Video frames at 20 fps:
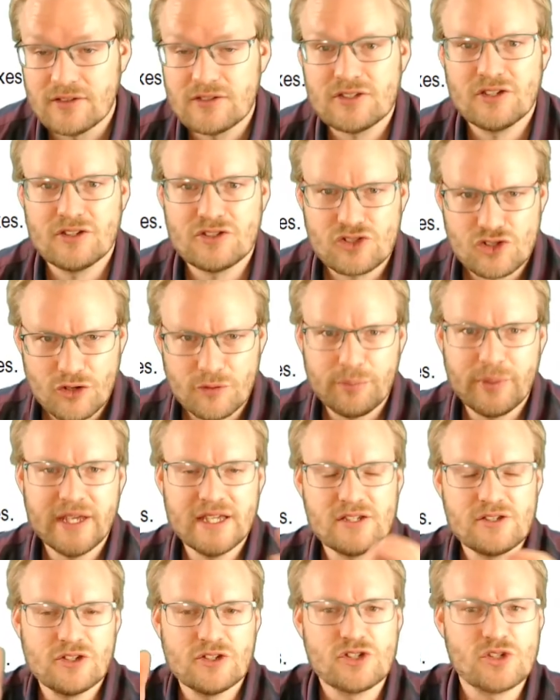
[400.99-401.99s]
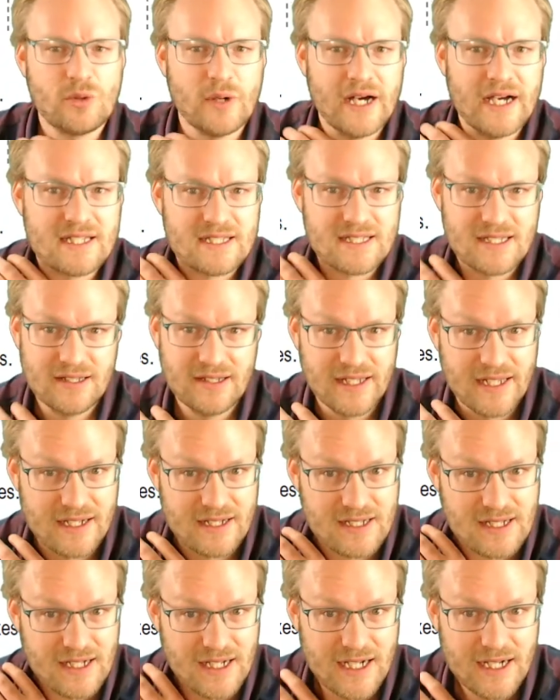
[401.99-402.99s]
So it's repeated twice in that
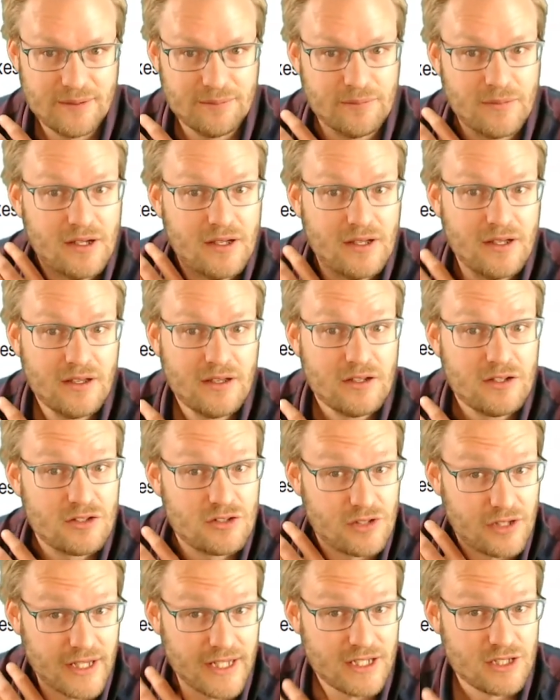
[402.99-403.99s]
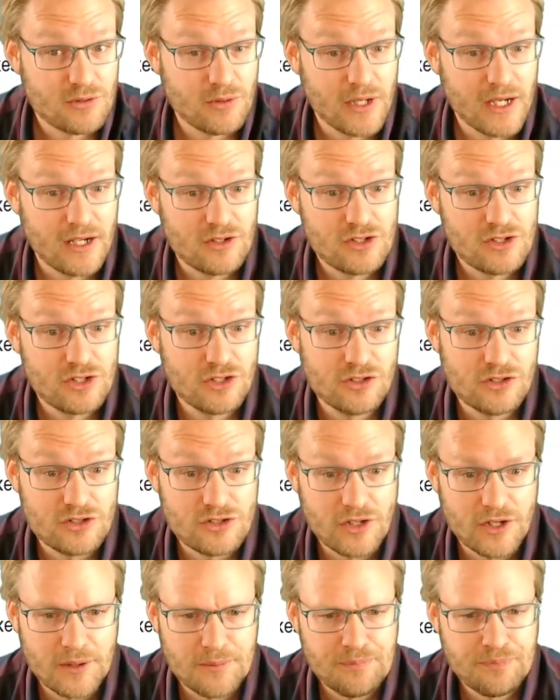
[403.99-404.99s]
time. So that's what our 2's
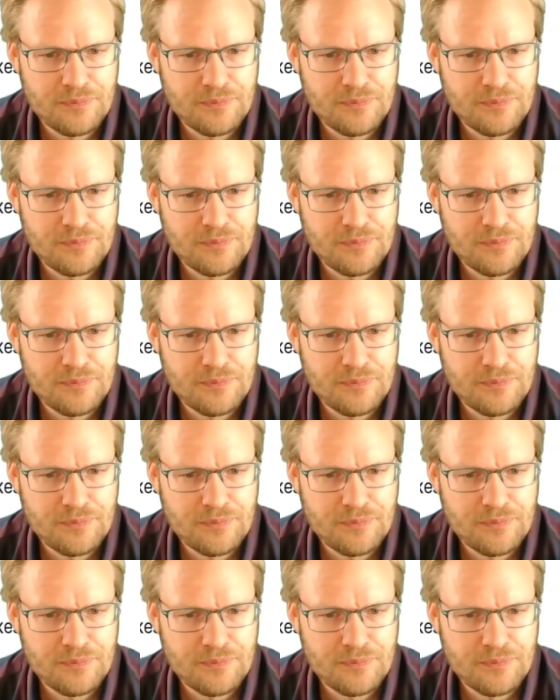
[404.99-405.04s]
doing.